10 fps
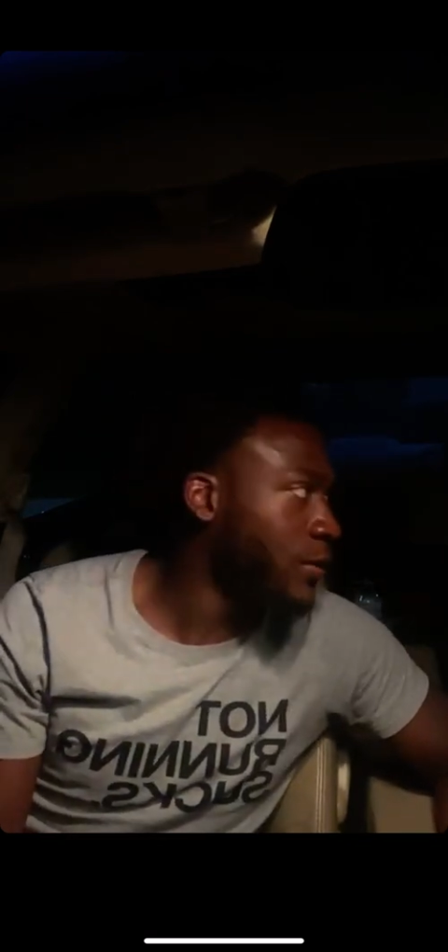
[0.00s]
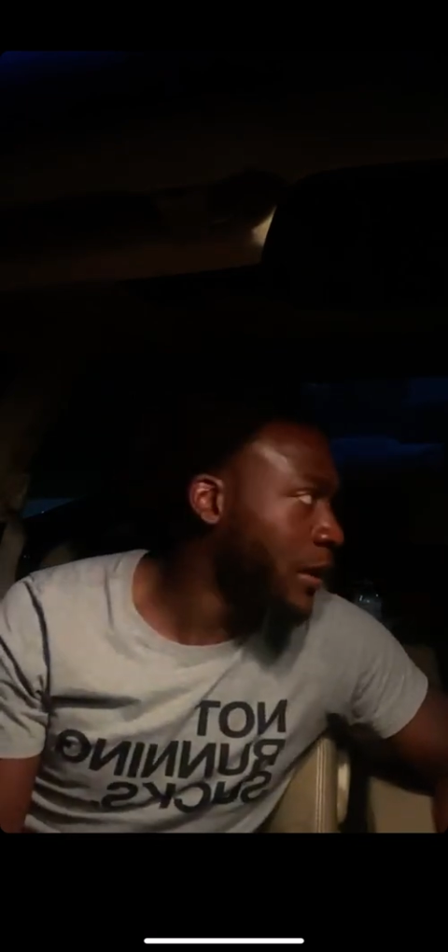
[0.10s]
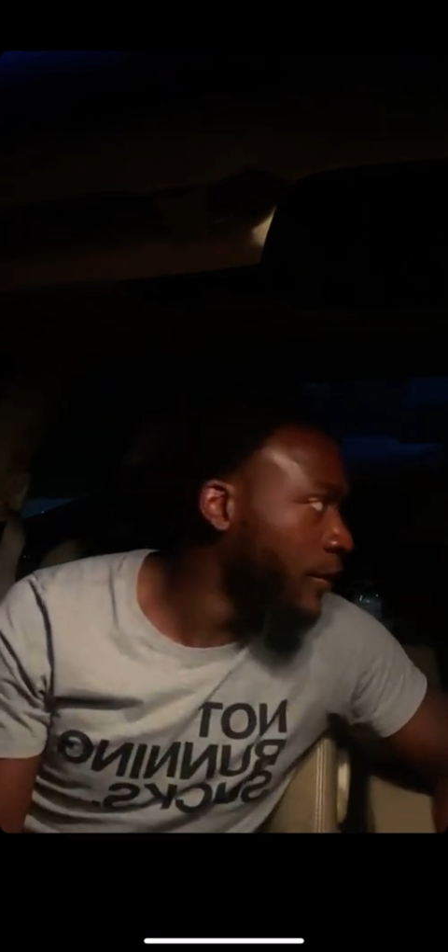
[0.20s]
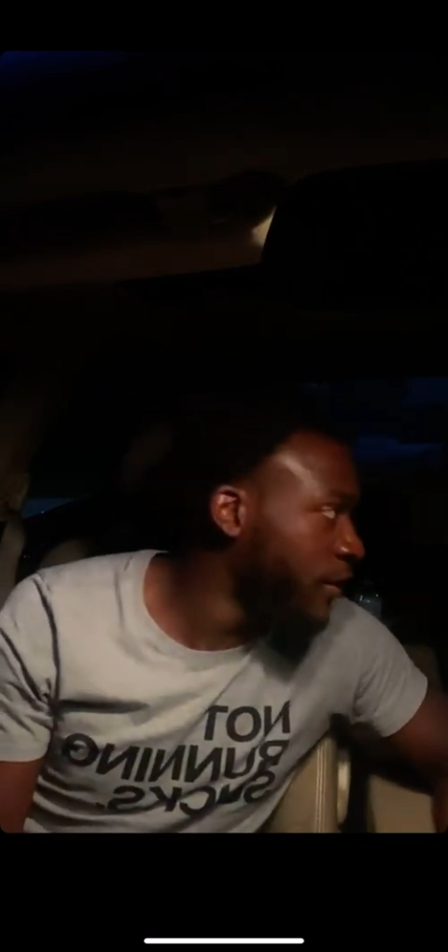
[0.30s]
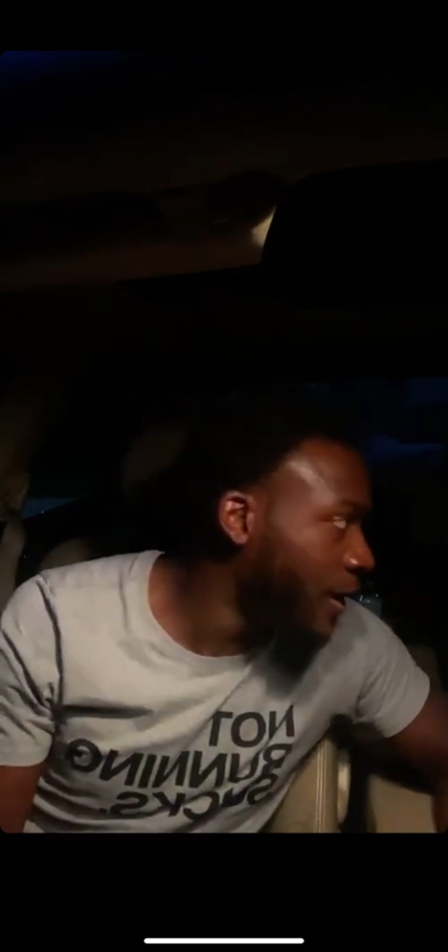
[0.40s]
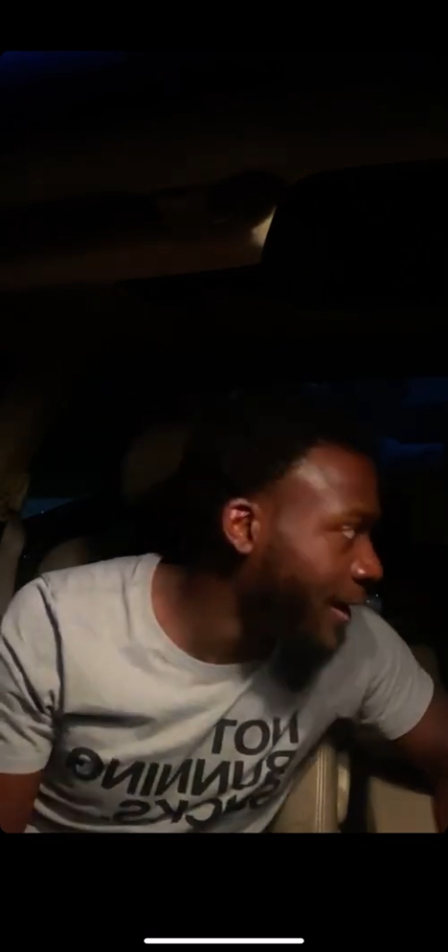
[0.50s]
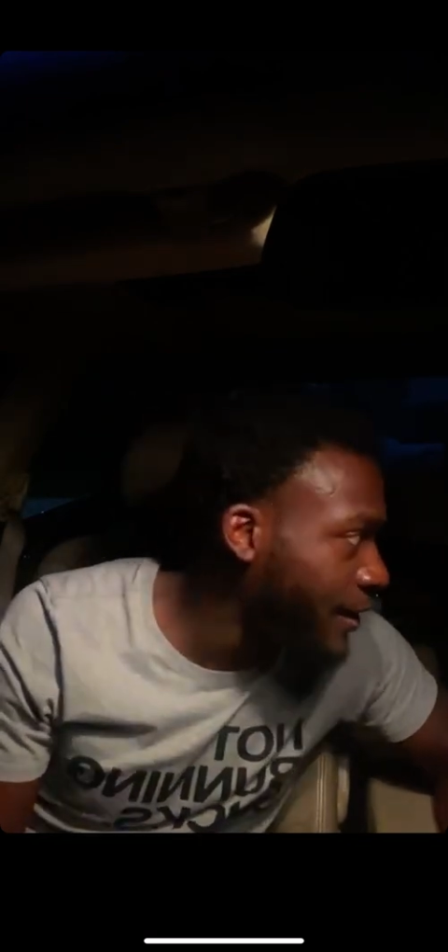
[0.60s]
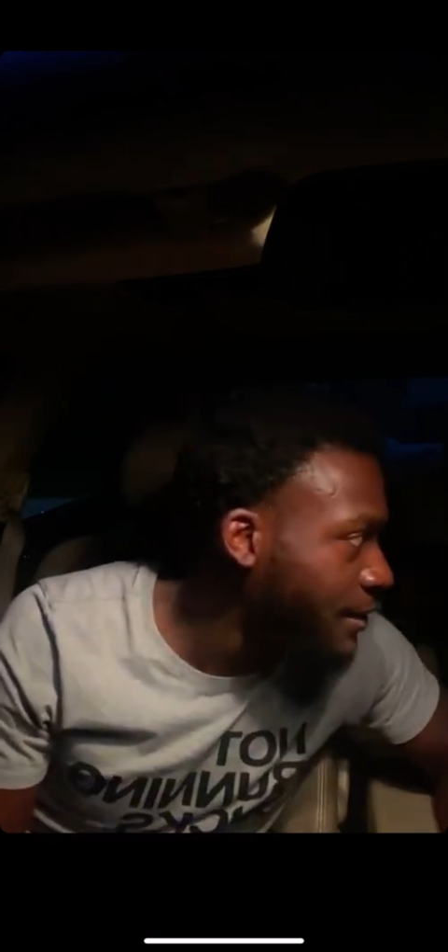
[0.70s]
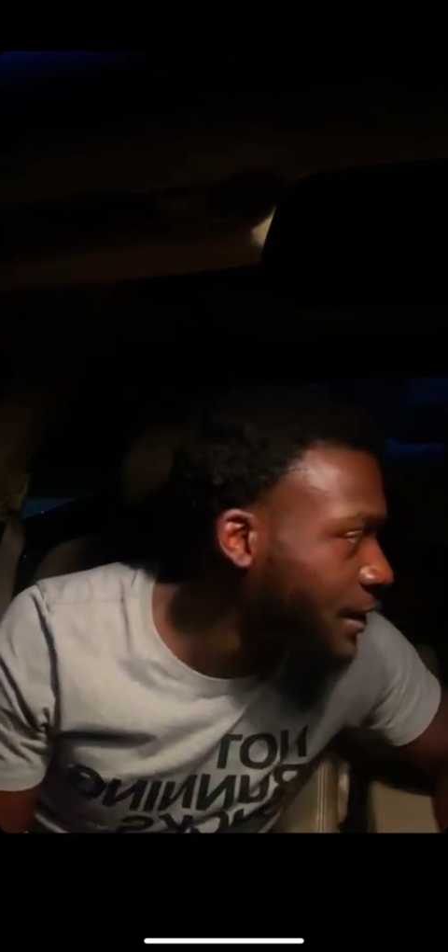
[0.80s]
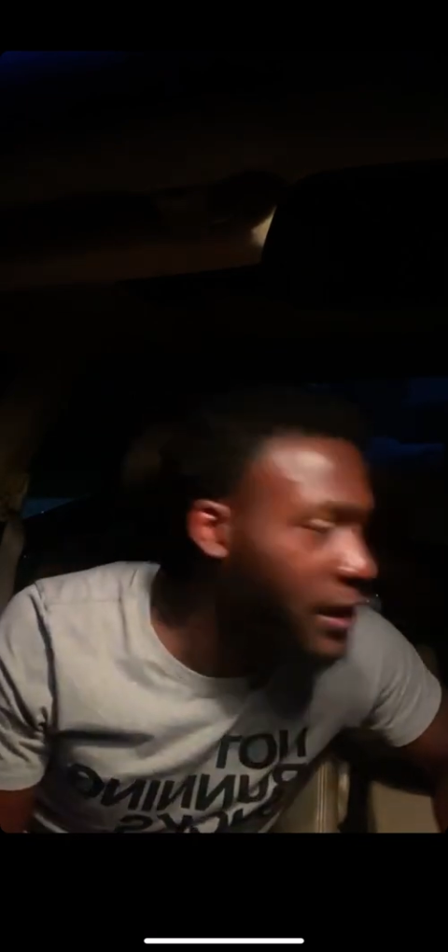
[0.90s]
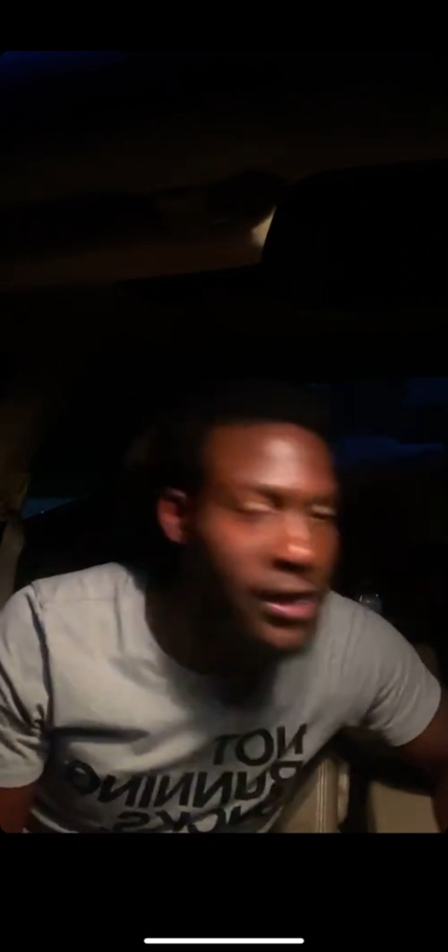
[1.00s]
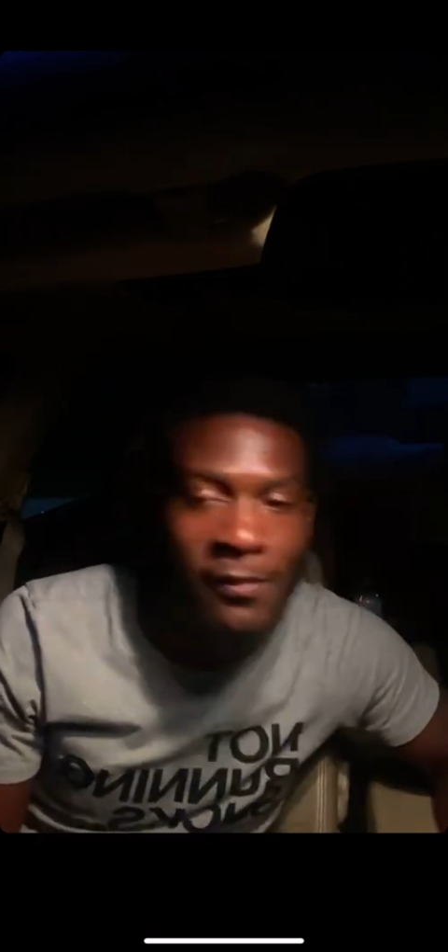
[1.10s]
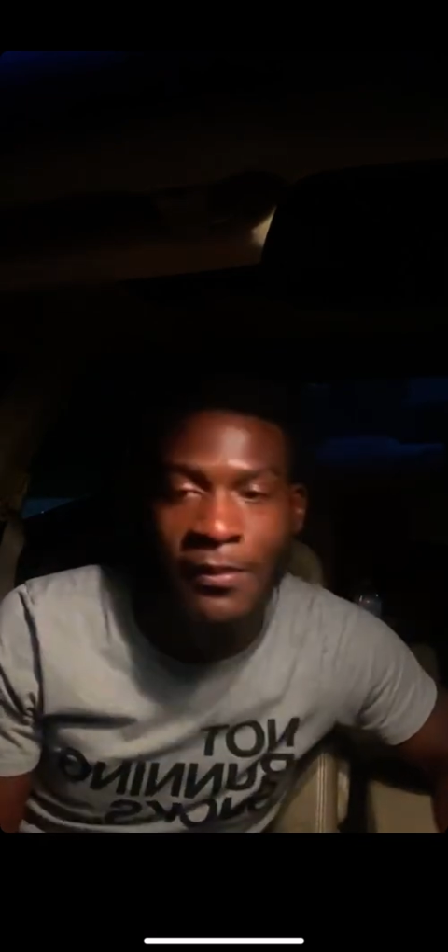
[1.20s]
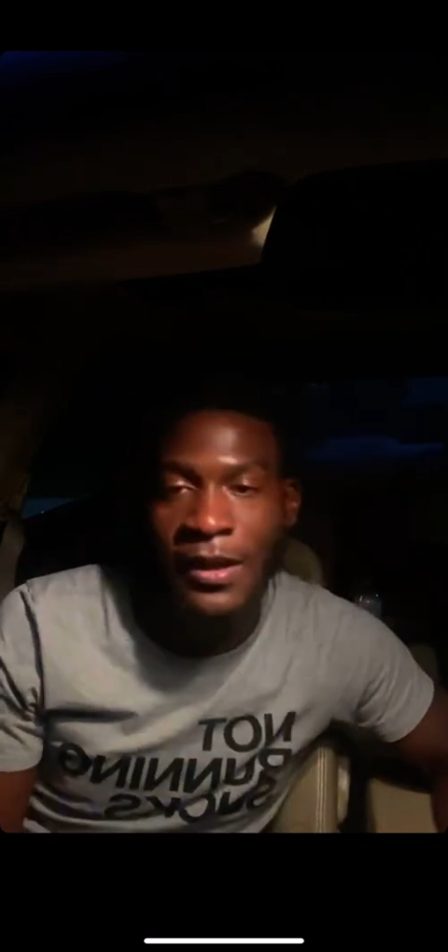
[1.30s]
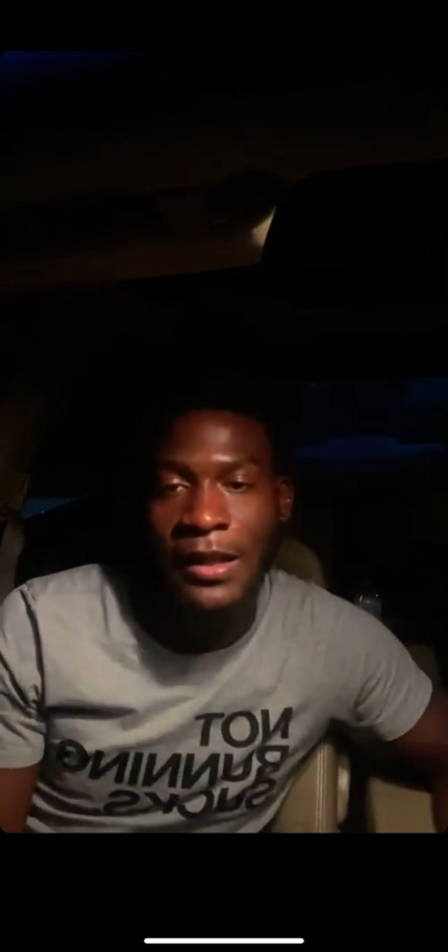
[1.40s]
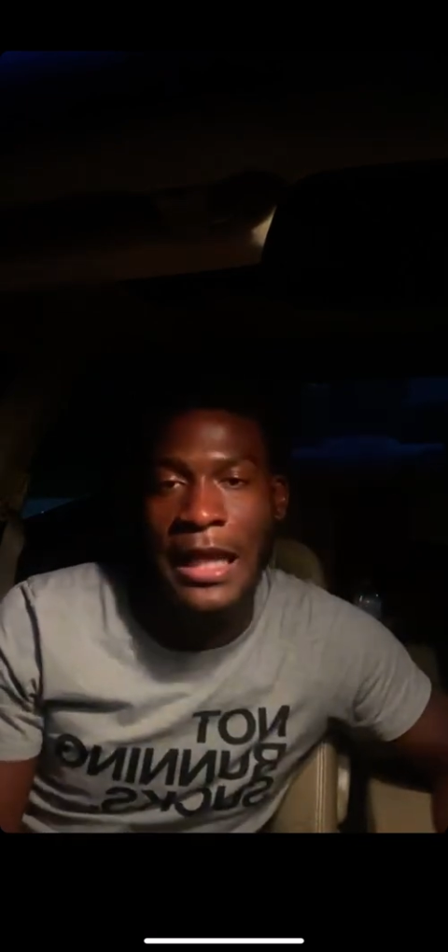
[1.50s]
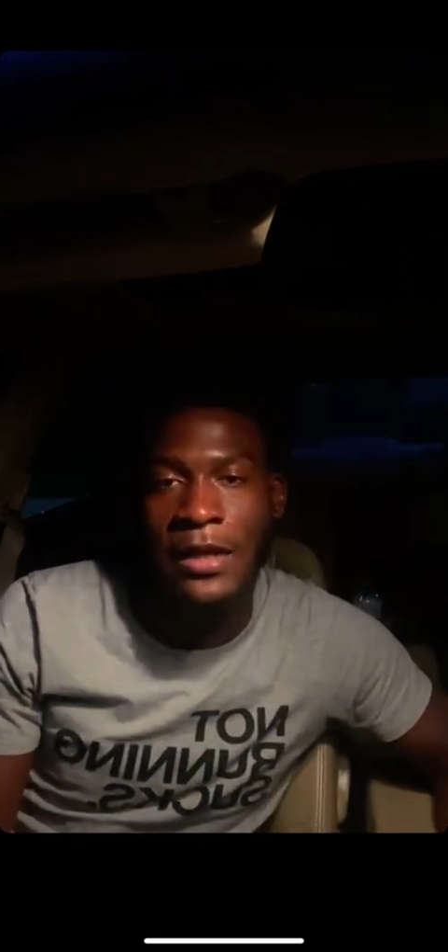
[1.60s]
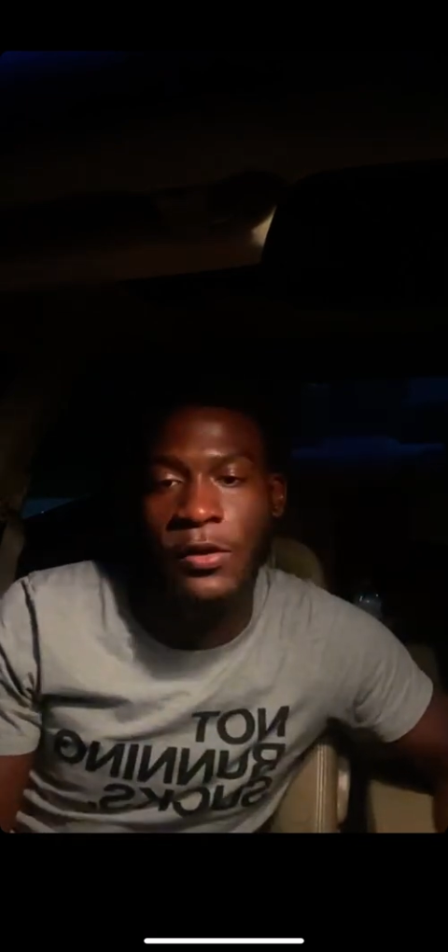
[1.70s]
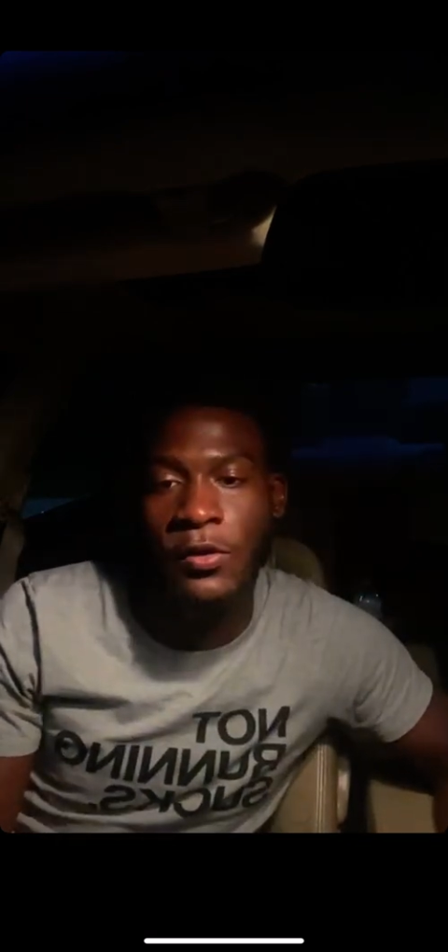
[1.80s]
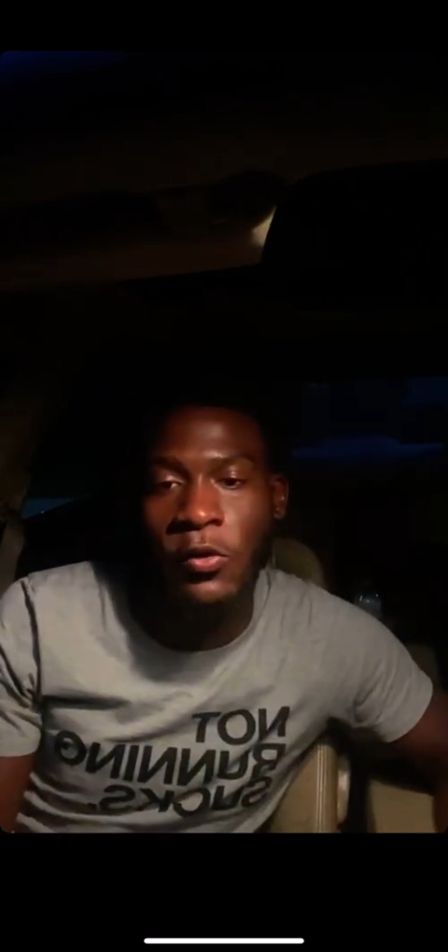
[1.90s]
We never thinking like a team,
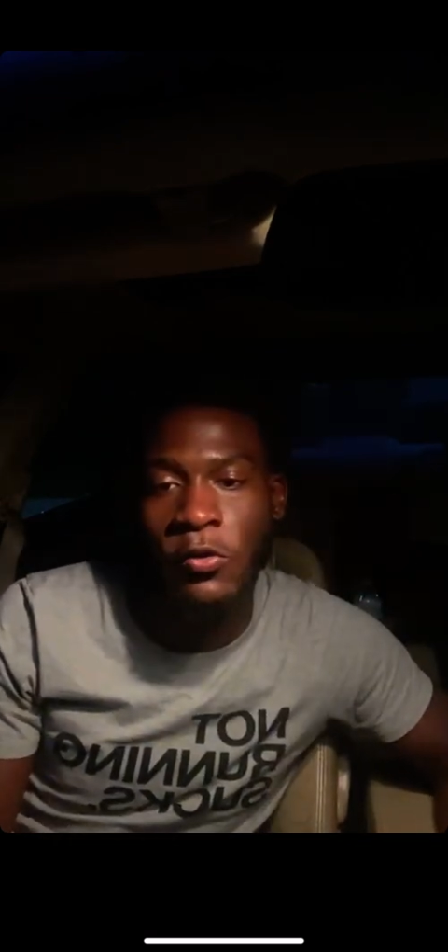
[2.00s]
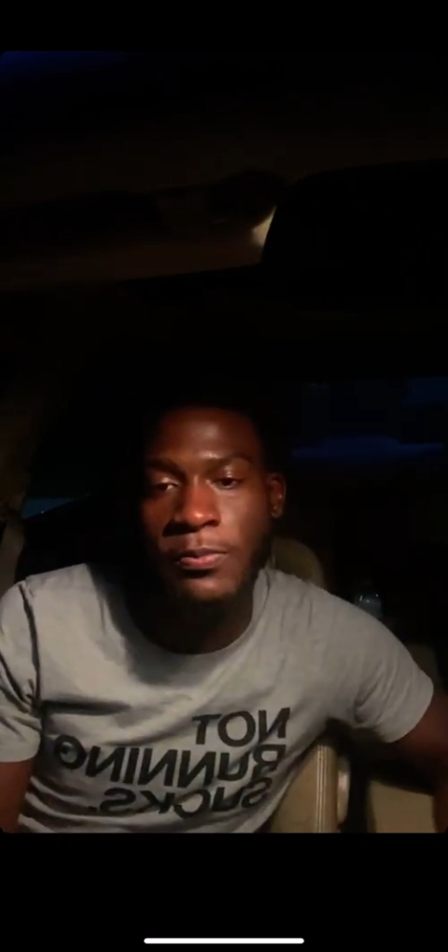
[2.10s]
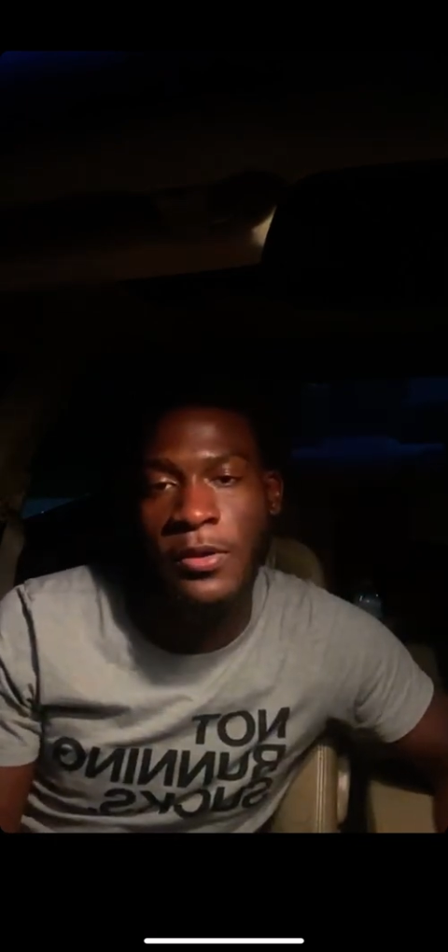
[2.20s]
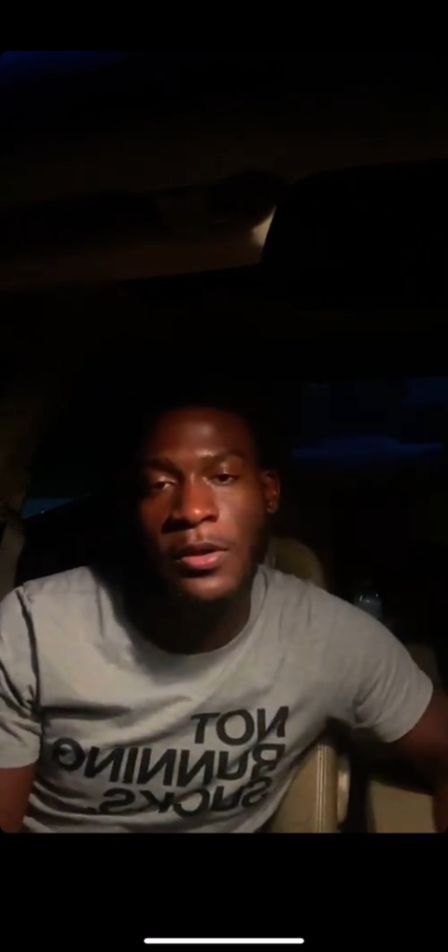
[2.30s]
like a group,